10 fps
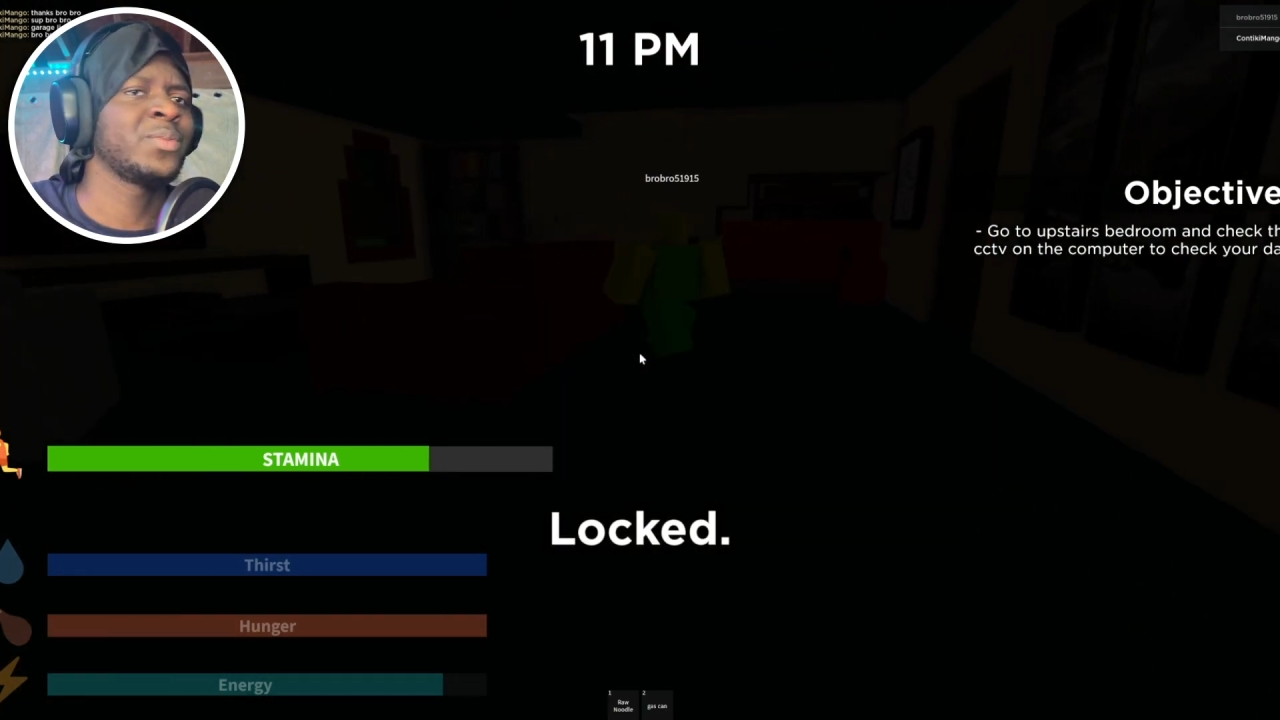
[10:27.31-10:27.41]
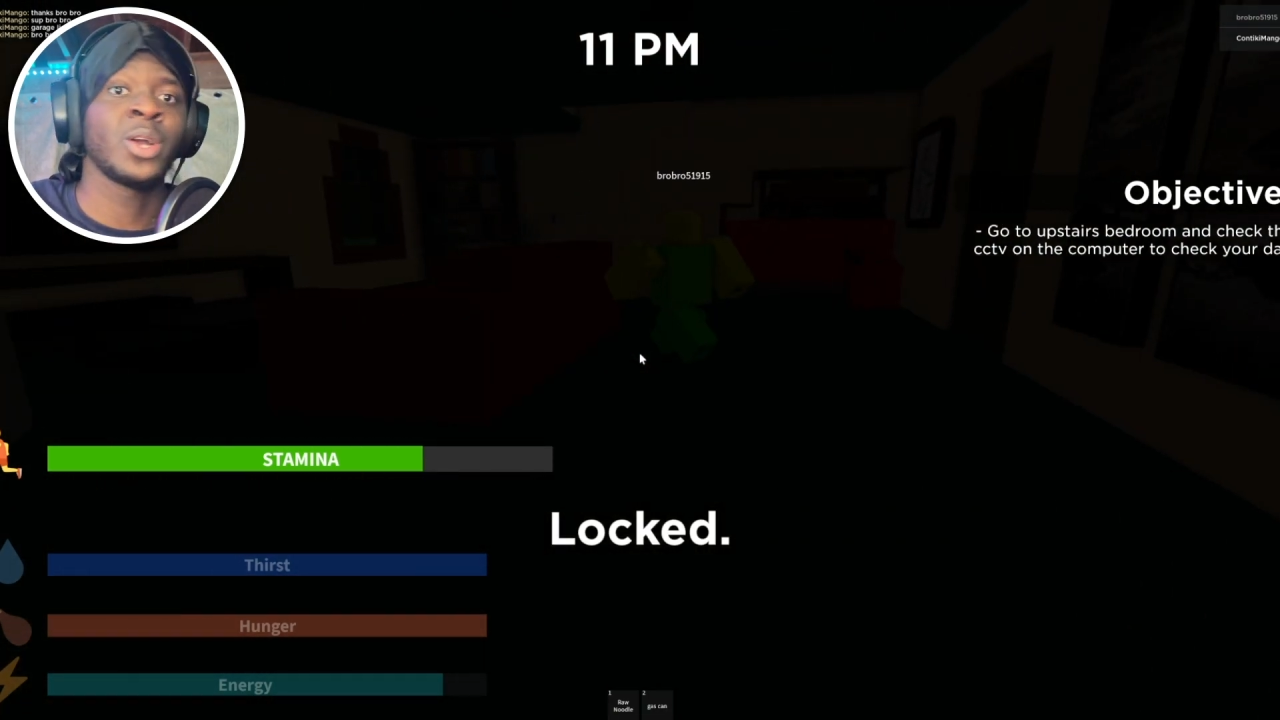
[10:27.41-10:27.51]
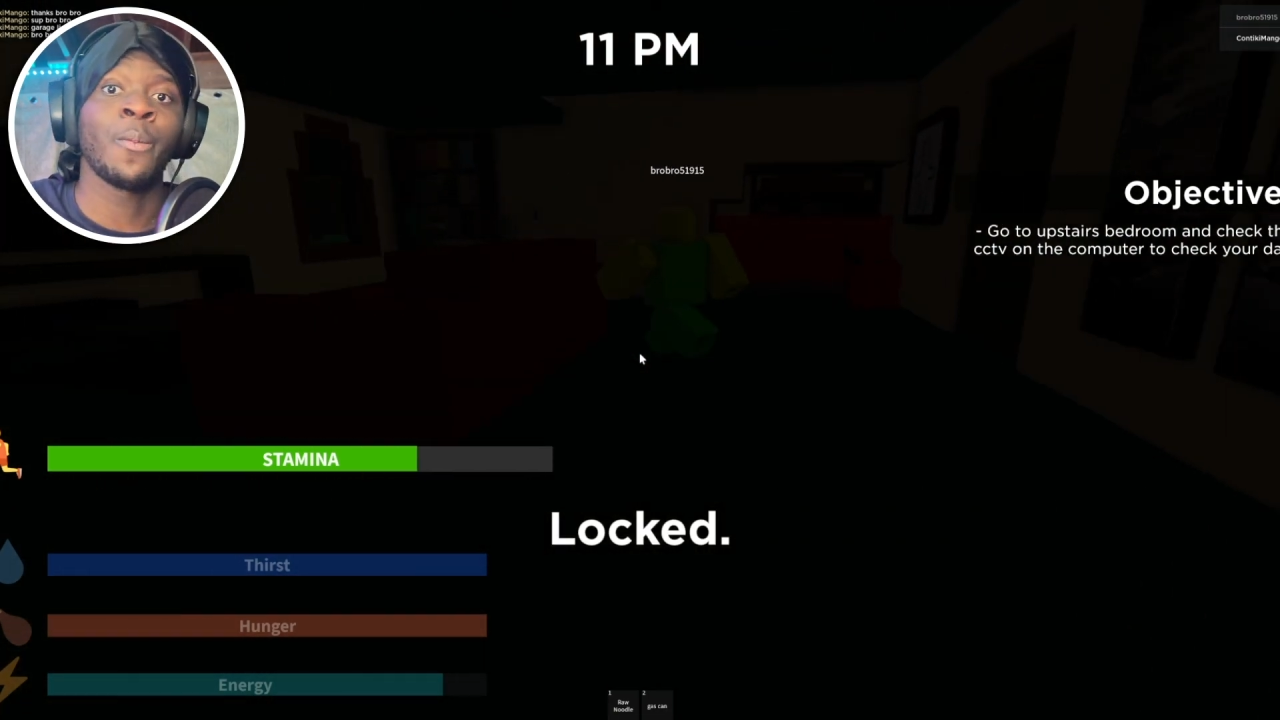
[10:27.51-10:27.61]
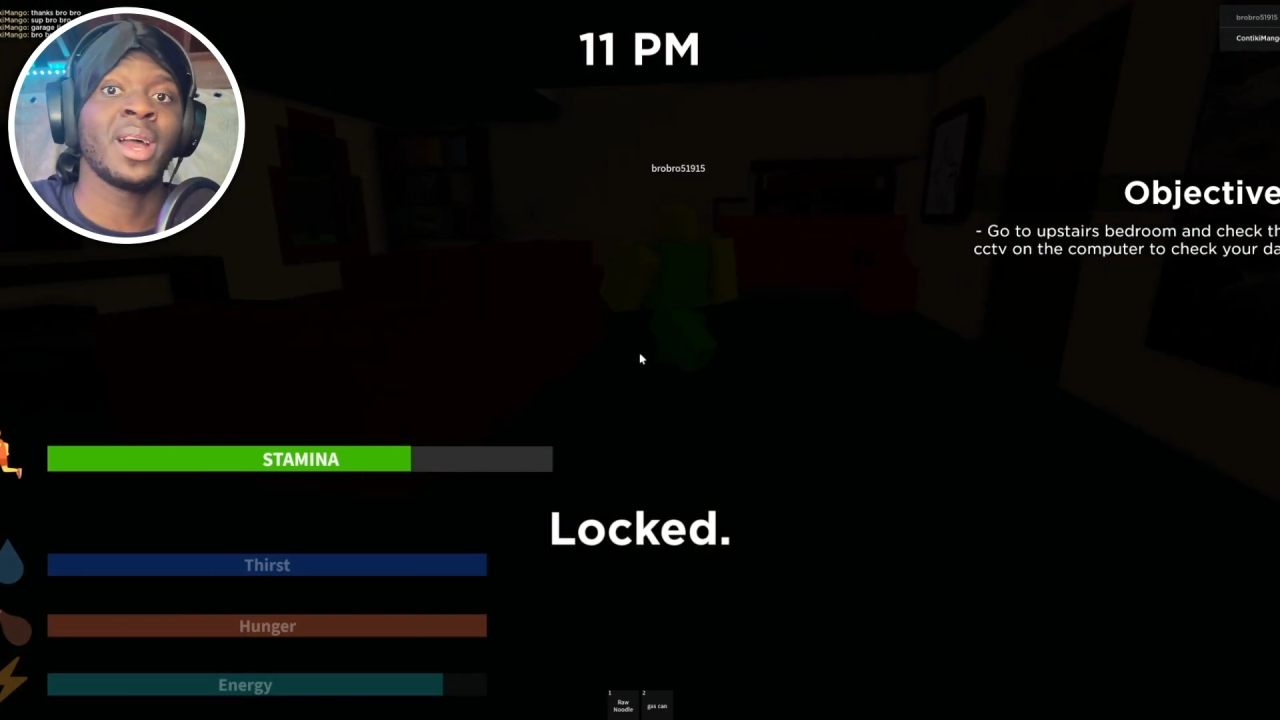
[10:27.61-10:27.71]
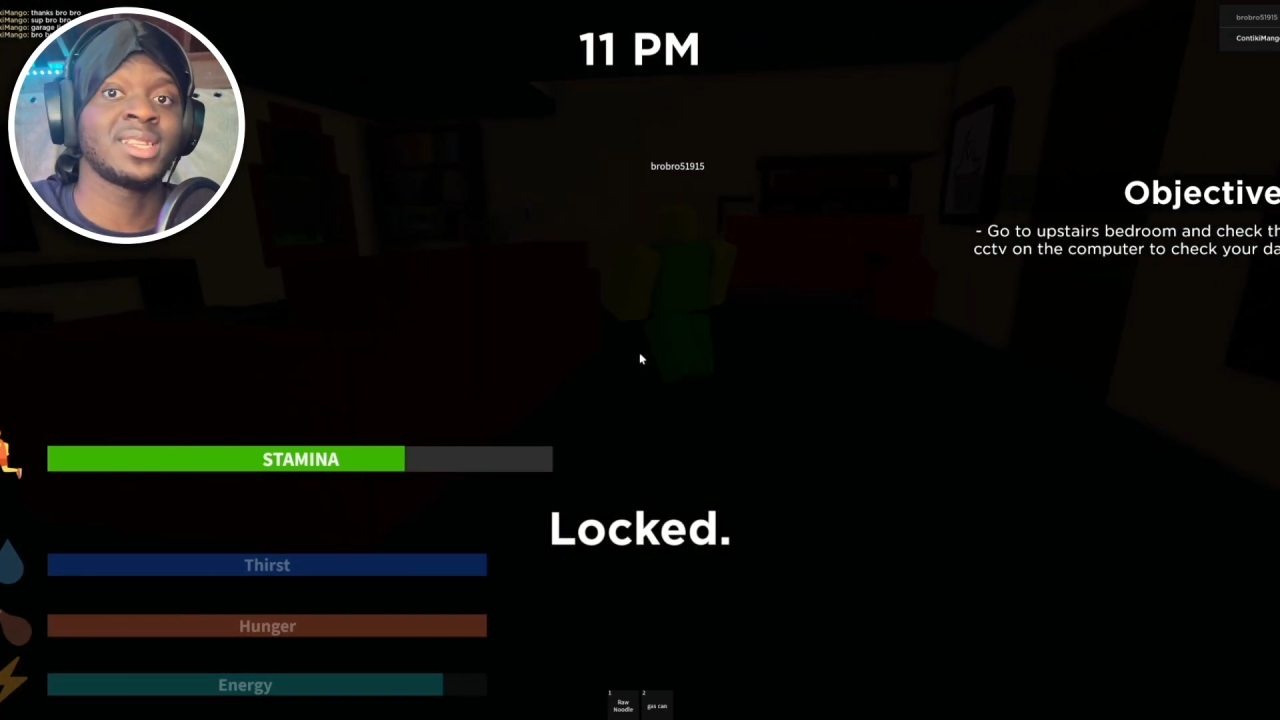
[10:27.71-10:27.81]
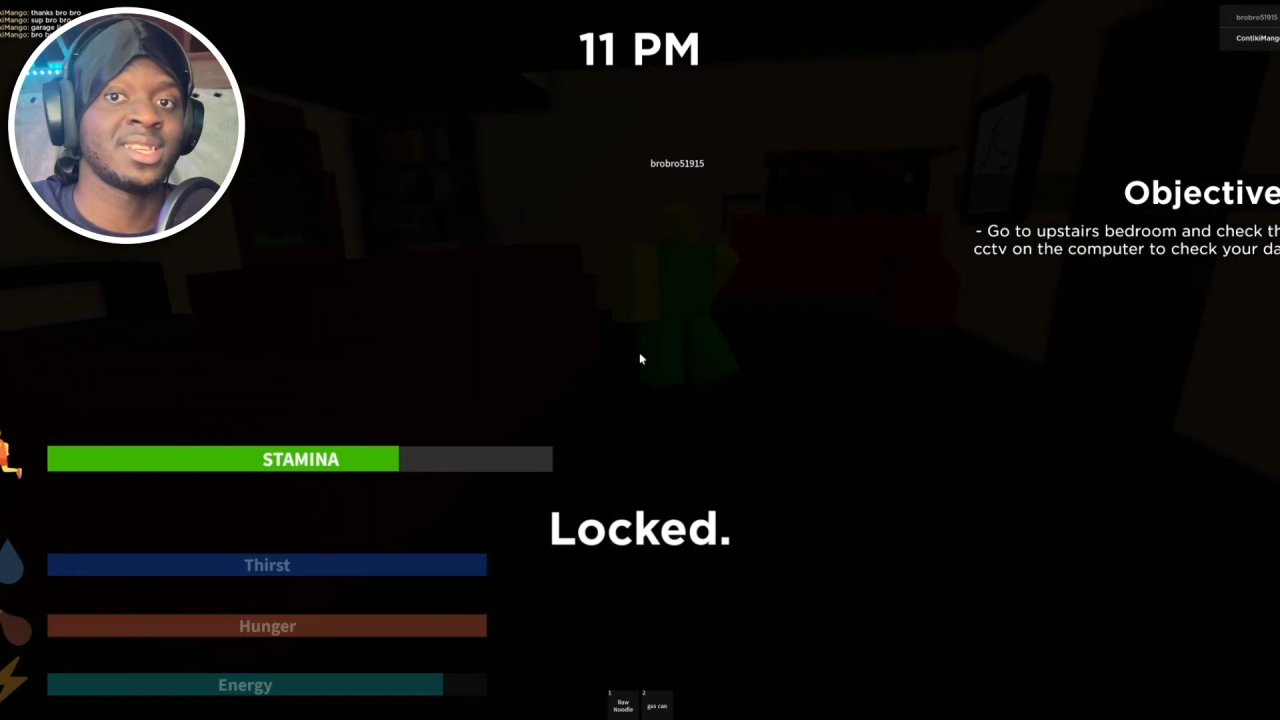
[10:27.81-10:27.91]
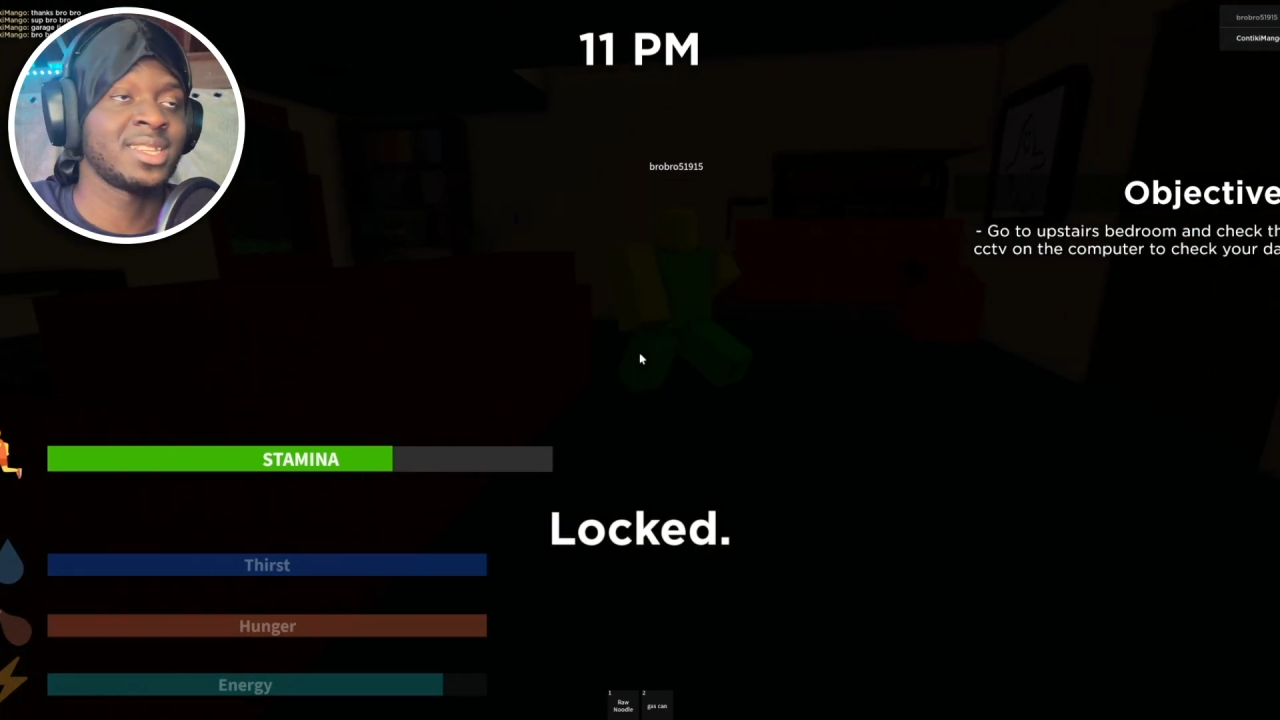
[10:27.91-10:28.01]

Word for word: We go back to the